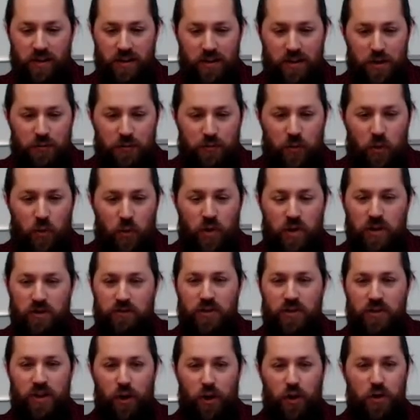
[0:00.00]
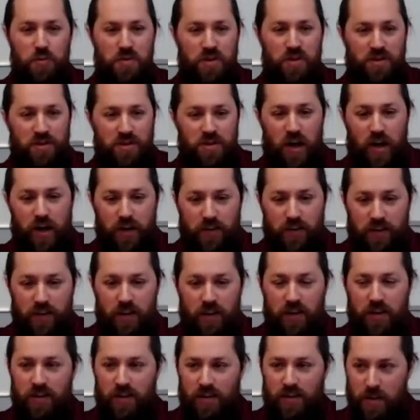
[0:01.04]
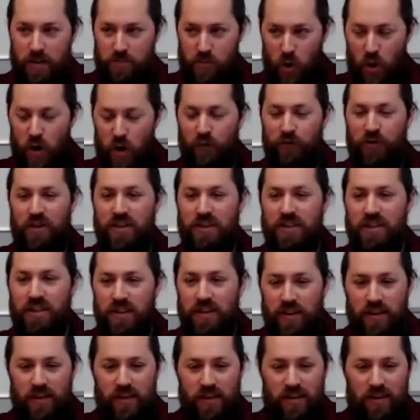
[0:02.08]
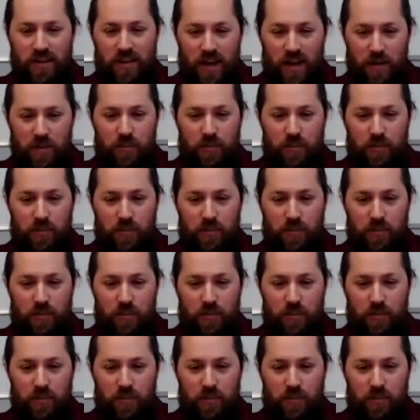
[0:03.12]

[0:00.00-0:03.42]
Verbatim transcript: and therefore, if the argument's not uh, perfectly hmm.